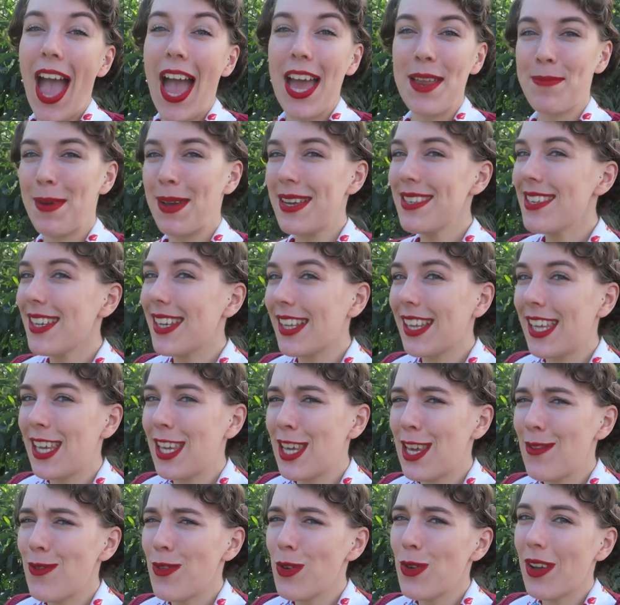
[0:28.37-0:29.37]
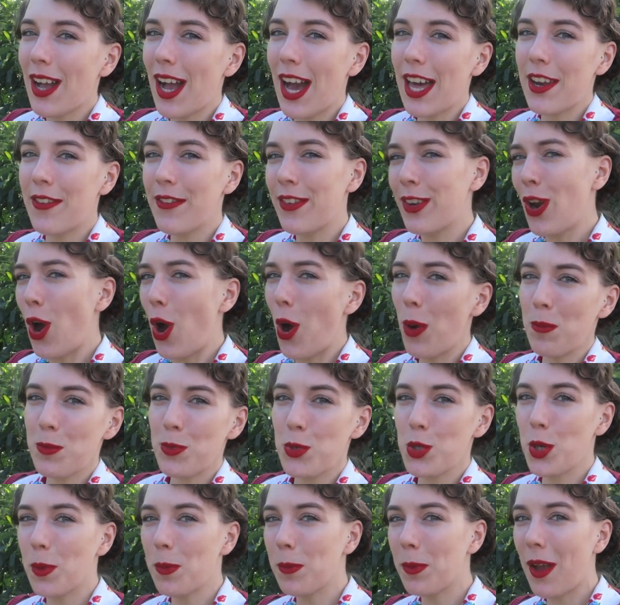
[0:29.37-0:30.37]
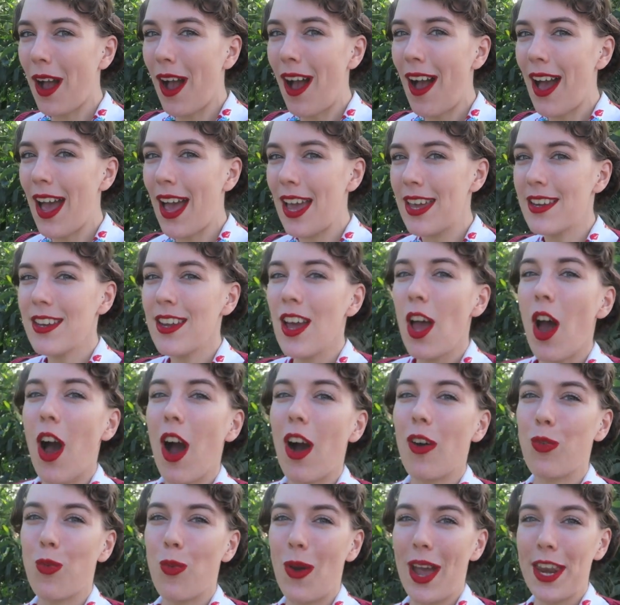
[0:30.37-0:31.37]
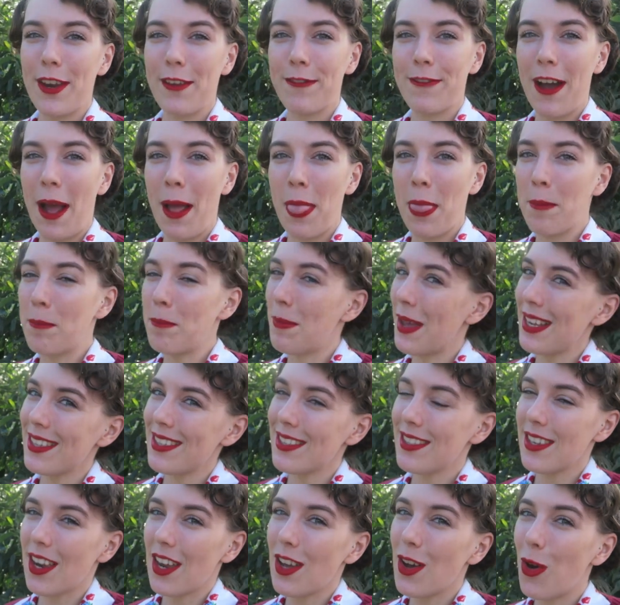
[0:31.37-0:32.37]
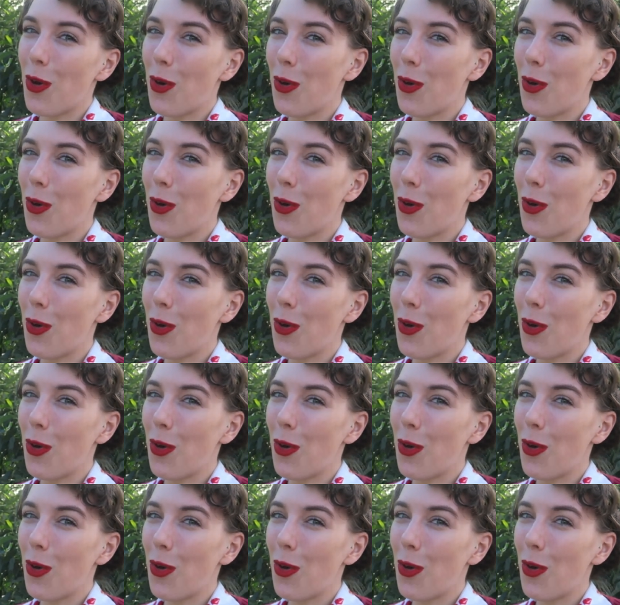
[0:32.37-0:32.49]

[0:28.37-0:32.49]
and basically give you kind of an op shop guide of where to find the best